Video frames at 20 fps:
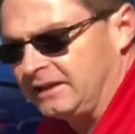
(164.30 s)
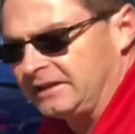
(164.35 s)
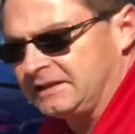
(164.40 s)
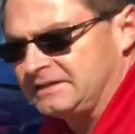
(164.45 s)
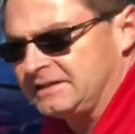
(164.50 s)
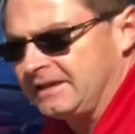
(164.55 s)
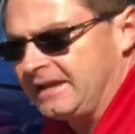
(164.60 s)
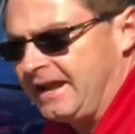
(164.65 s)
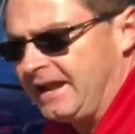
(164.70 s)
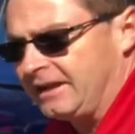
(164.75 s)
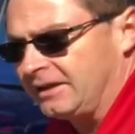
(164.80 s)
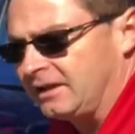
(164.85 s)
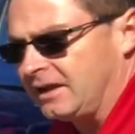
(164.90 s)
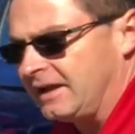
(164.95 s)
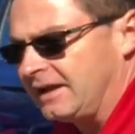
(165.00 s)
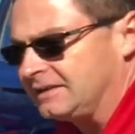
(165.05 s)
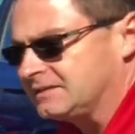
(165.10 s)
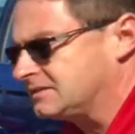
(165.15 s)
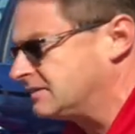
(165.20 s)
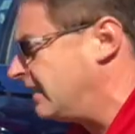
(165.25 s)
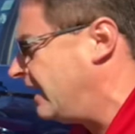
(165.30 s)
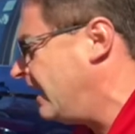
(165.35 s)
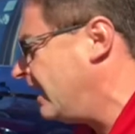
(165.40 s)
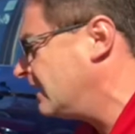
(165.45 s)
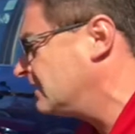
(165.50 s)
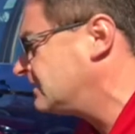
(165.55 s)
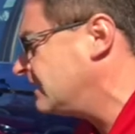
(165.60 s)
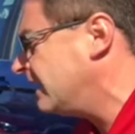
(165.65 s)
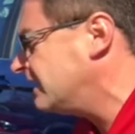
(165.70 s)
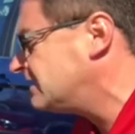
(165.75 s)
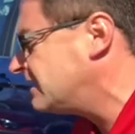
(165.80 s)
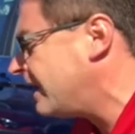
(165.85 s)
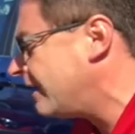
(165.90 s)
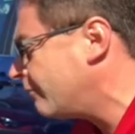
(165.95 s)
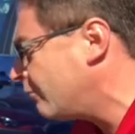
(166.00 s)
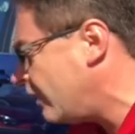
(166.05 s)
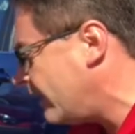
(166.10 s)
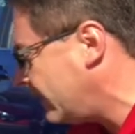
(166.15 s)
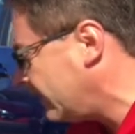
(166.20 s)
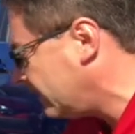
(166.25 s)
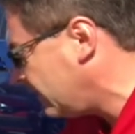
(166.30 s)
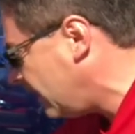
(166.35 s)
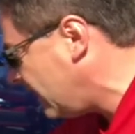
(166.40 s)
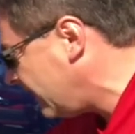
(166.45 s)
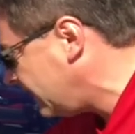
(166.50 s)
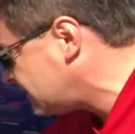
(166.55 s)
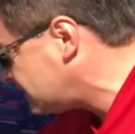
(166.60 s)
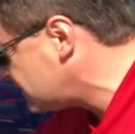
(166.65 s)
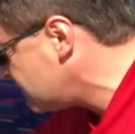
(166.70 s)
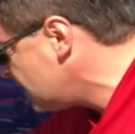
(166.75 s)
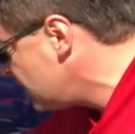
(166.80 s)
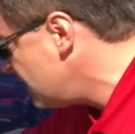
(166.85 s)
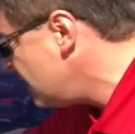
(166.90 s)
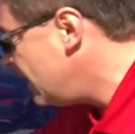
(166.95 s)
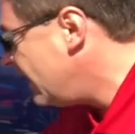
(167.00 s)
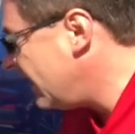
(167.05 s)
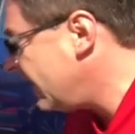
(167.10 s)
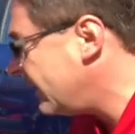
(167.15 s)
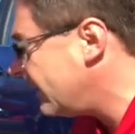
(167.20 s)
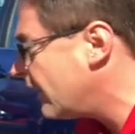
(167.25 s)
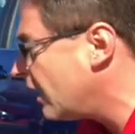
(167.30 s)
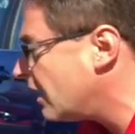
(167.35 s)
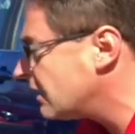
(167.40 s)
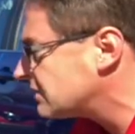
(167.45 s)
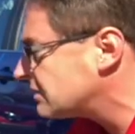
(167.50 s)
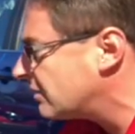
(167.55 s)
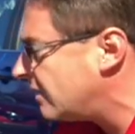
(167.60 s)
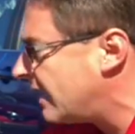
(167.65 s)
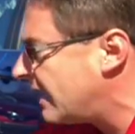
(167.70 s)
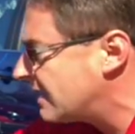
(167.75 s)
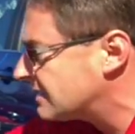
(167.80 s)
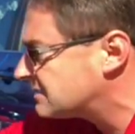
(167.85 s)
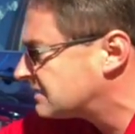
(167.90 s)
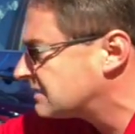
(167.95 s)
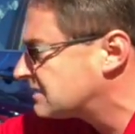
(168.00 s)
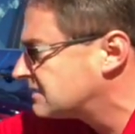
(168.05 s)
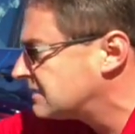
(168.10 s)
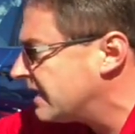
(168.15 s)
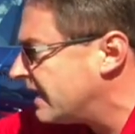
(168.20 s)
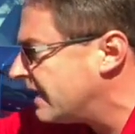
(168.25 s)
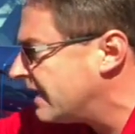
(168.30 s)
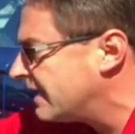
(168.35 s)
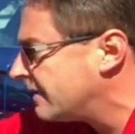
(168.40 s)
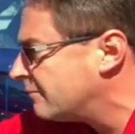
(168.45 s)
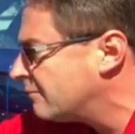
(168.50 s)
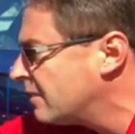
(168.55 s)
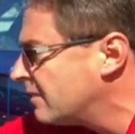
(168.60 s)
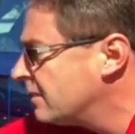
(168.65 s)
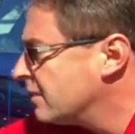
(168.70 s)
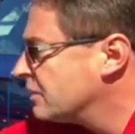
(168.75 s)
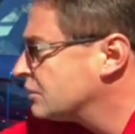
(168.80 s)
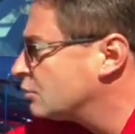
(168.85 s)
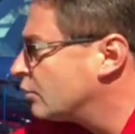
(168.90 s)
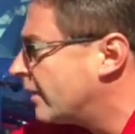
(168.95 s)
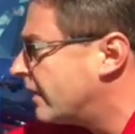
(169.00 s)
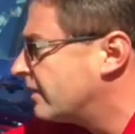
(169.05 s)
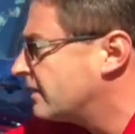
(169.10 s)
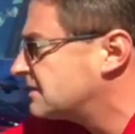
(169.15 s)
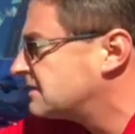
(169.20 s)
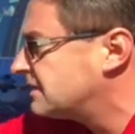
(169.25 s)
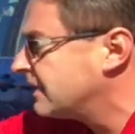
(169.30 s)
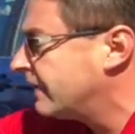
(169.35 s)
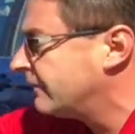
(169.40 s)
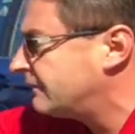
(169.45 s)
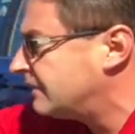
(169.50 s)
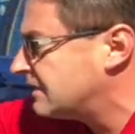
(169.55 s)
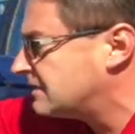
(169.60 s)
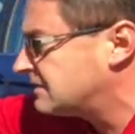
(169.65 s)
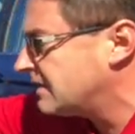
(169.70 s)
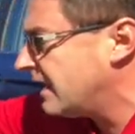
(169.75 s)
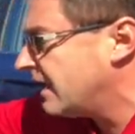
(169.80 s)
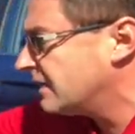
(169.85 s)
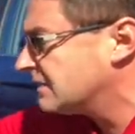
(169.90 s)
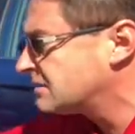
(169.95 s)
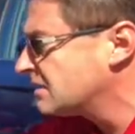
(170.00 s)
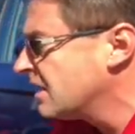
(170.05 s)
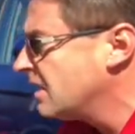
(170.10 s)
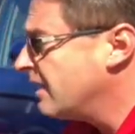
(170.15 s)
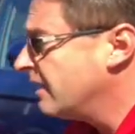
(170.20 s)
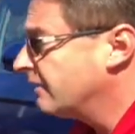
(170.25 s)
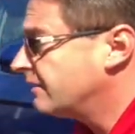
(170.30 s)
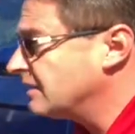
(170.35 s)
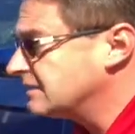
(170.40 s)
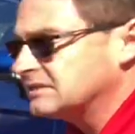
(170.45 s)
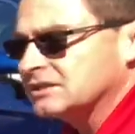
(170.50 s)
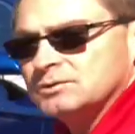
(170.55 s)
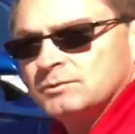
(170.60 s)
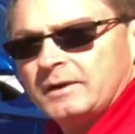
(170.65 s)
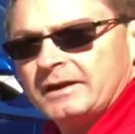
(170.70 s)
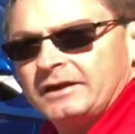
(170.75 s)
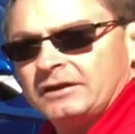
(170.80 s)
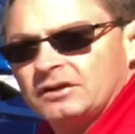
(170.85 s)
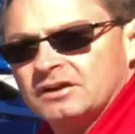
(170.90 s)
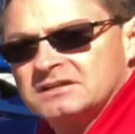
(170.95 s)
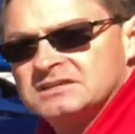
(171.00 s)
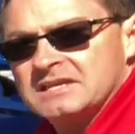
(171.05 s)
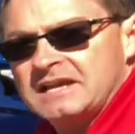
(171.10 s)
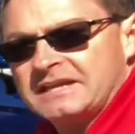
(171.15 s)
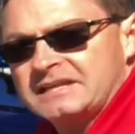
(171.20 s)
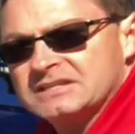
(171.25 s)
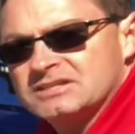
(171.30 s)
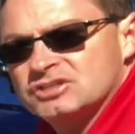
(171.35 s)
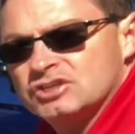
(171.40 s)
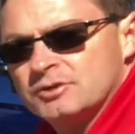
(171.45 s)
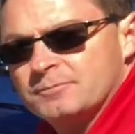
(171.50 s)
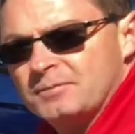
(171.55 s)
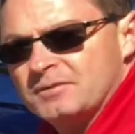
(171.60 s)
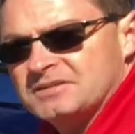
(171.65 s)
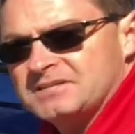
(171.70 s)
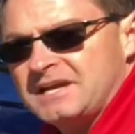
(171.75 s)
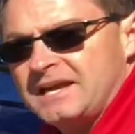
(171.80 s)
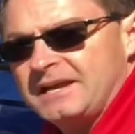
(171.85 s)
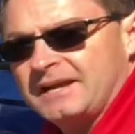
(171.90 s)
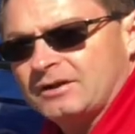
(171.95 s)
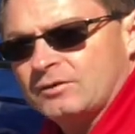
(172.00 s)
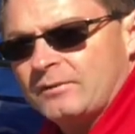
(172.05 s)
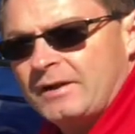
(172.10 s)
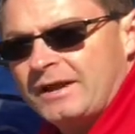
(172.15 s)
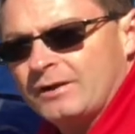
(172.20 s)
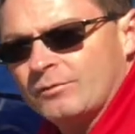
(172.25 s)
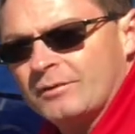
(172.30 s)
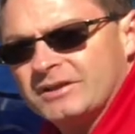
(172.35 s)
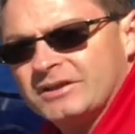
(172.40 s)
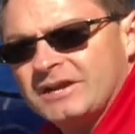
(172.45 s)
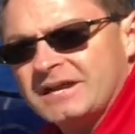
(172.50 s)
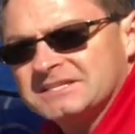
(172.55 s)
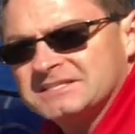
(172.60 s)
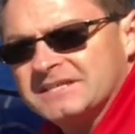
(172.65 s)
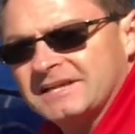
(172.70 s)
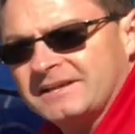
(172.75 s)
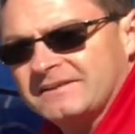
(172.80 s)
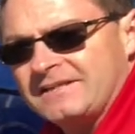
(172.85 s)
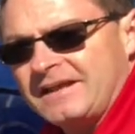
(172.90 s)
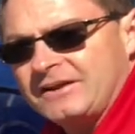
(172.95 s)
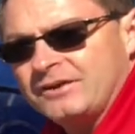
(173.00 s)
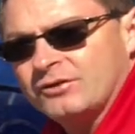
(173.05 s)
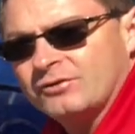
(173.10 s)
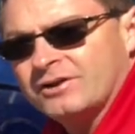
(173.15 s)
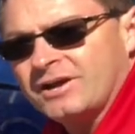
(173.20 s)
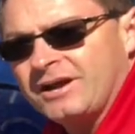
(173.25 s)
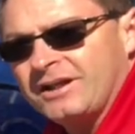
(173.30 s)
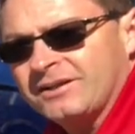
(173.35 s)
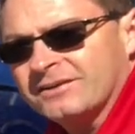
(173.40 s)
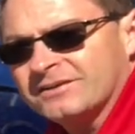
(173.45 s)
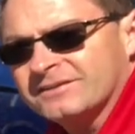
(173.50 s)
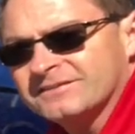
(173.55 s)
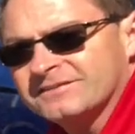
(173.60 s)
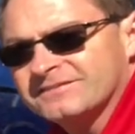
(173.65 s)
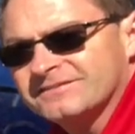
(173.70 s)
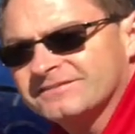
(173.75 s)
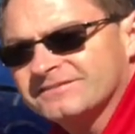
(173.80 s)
LED headlights and daytime running lights. And it also has the same Toyota Safety Sense. This is what it looks like in supersonic red. What do you guys think of that new color?